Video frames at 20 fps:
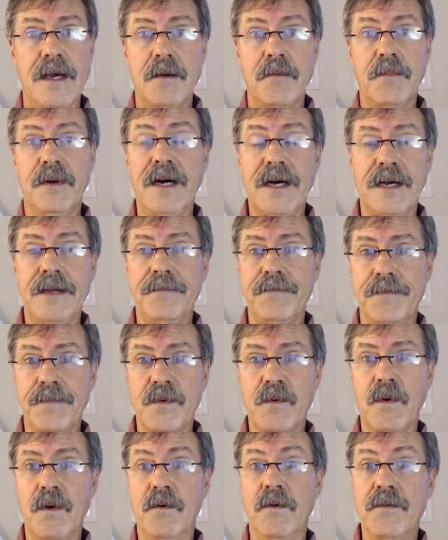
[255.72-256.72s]
But
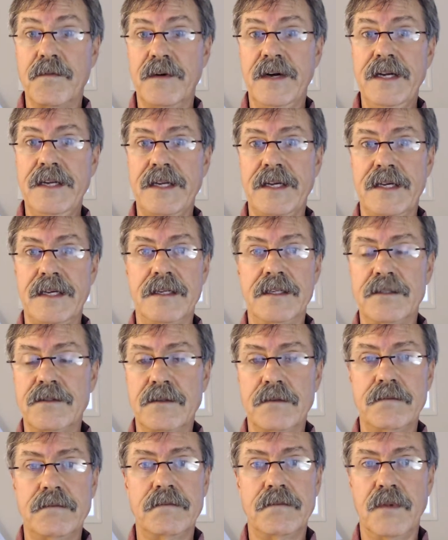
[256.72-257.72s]
what we're finding
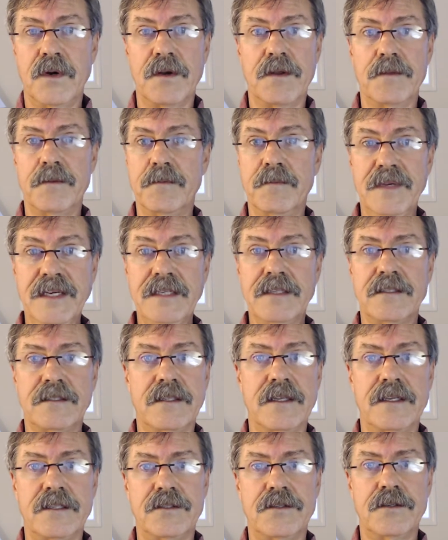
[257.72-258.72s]
is one of the biggest
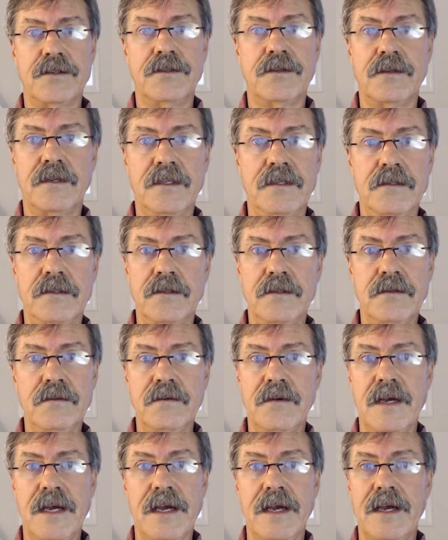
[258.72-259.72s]
things that you can
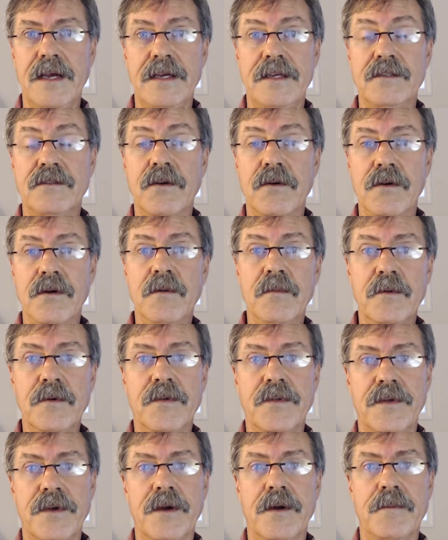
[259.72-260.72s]
do is herbal
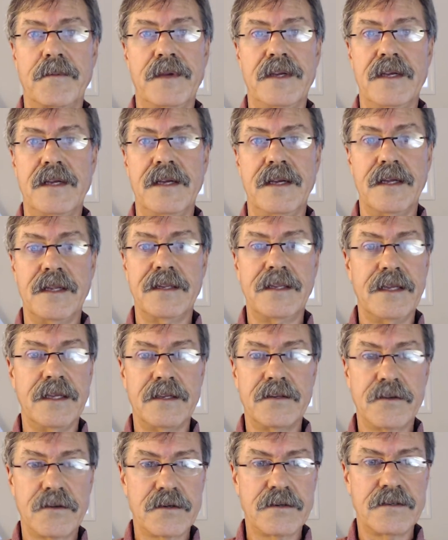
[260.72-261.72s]
therapy.
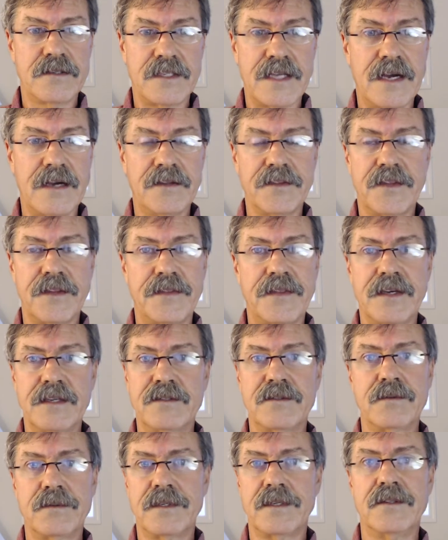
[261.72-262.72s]
It turns out that
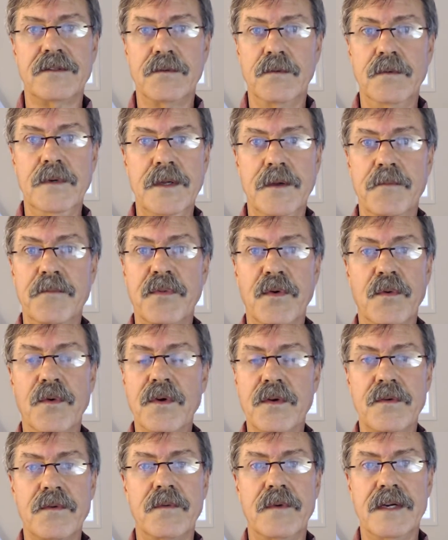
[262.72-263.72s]
that's one of the
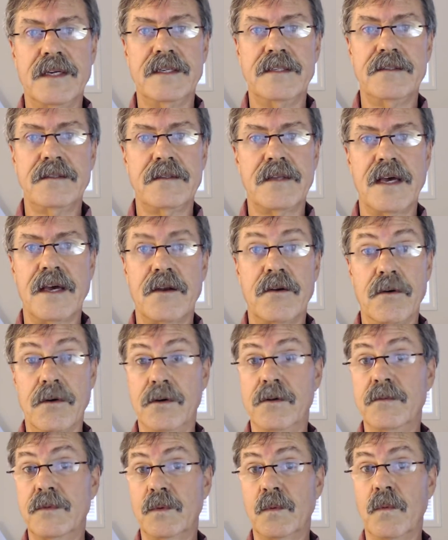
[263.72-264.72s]
important ways that
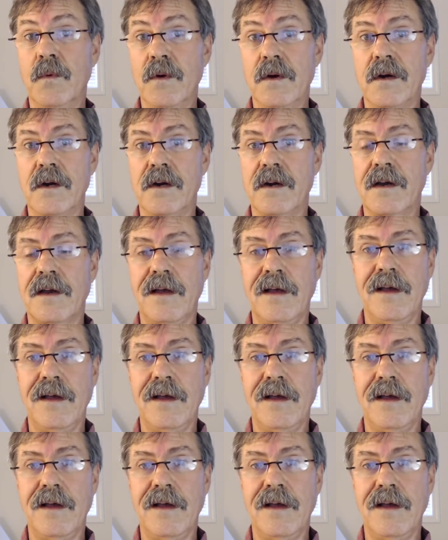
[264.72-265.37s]
herbs work.